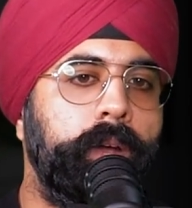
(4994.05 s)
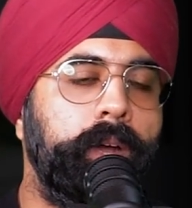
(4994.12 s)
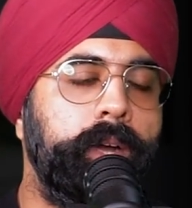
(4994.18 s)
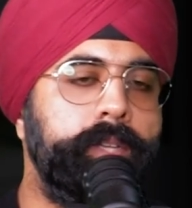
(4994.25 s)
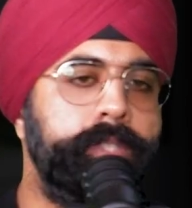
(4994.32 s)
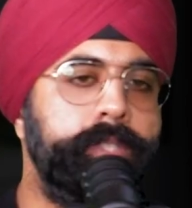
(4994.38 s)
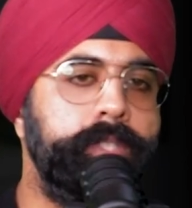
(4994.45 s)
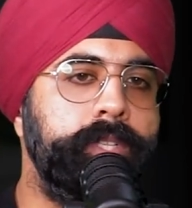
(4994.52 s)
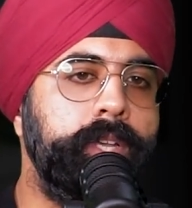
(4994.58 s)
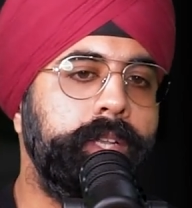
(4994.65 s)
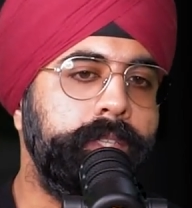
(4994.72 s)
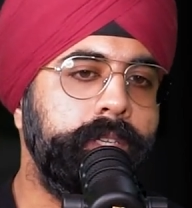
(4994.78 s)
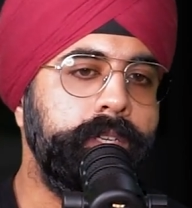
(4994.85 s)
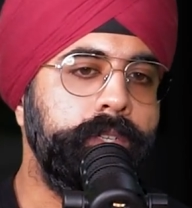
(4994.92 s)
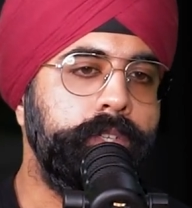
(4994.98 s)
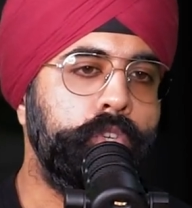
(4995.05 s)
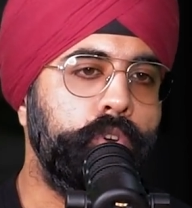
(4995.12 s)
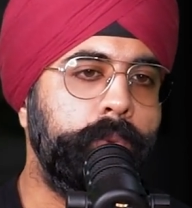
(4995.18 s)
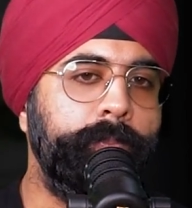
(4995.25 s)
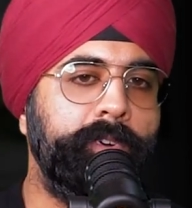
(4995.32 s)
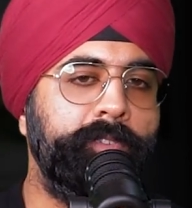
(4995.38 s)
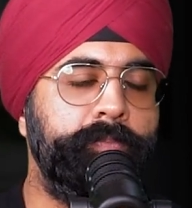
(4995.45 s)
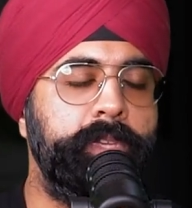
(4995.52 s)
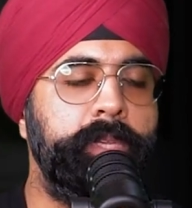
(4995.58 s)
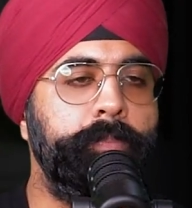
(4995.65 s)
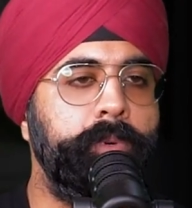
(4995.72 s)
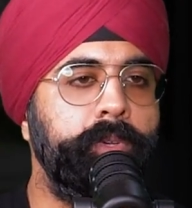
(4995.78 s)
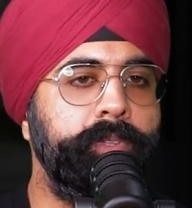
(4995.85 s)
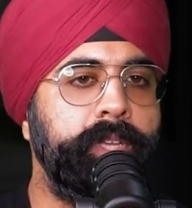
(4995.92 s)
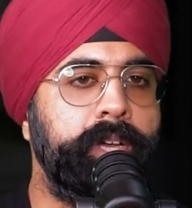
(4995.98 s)
a certain group of
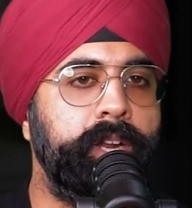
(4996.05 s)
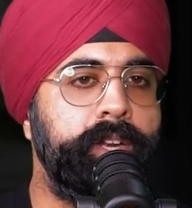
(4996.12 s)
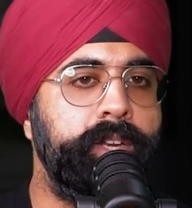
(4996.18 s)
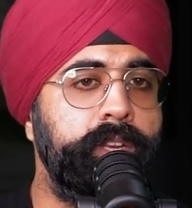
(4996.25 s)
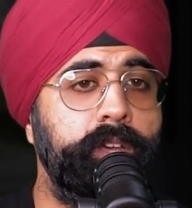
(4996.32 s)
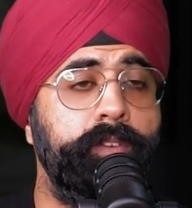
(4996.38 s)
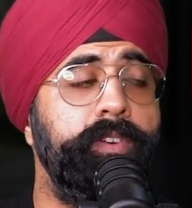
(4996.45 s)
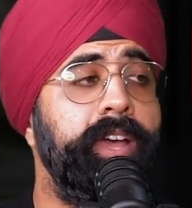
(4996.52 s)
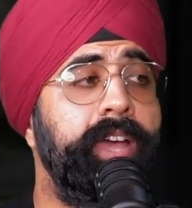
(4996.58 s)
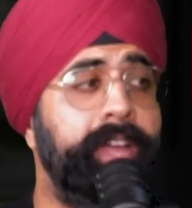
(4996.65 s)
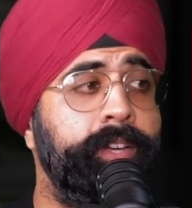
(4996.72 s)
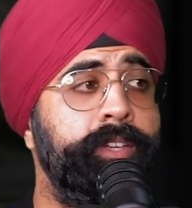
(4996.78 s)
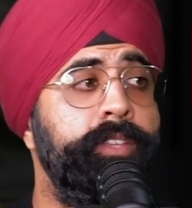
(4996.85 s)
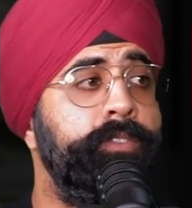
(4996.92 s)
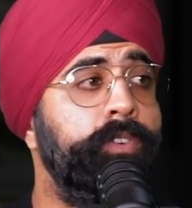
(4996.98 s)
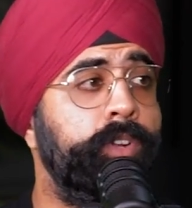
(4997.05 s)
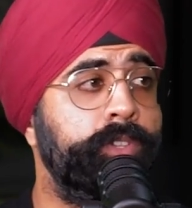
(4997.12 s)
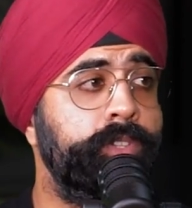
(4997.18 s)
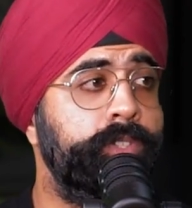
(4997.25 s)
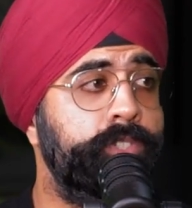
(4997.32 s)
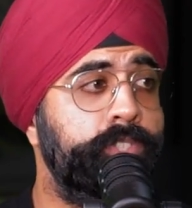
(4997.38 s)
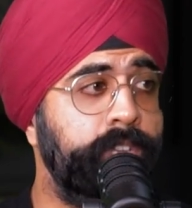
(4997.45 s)
people that are never active on